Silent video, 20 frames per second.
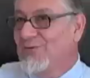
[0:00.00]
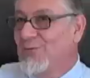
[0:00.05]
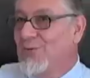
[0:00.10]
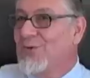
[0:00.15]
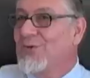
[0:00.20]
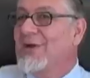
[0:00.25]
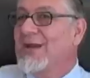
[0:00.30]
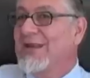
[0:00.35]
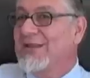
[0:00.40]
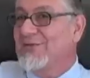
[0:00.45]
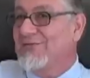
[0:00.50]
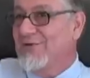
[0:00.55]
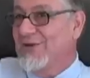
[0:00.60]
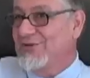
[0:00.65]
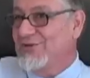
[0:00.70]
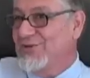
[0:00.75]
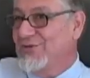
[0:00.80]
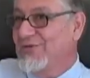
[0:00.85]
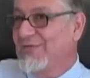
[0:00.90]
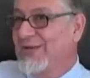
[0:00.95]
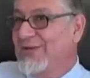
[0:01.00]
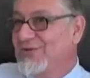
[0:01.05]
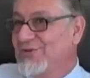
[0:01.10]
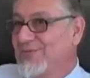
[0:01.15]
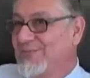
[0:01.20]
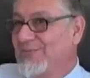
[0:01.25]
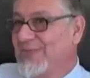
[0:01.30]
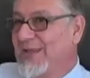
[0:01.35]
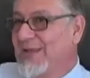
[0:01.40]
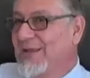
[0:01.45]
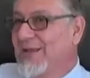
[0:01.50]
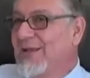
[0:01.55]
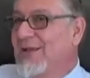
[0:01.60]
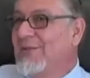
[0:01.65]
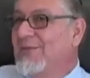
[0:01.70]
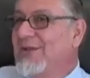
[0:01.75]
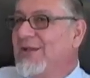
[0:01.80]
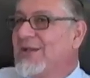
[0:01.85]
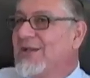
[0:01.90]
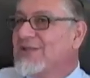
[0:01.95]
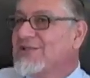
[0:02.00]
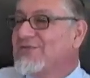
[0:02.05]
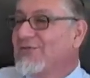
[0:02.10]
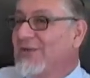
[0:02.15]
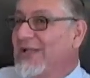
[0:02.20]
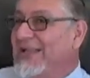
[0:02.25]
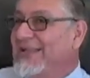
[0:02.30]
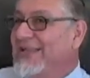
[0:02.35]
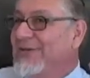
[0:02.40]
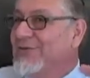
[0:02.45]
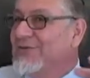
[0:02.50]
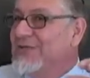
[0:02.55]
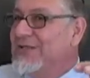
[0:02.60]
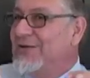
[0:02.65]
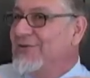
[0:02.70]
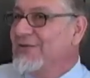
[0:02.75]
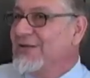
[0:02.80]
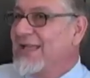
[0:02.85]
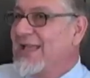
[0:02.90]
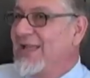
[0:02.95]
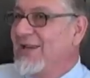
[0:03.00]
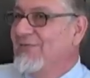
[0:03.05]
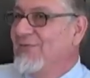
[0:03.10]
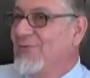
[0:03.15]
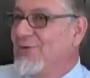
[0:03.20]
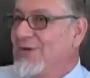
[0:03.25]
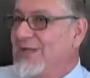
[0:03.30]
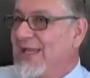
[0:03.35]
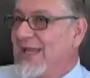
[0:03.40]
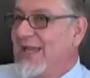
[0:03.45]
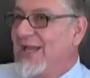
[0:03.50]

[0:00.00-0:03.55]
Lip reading: War and the French intervention. Because for Latinos here in California,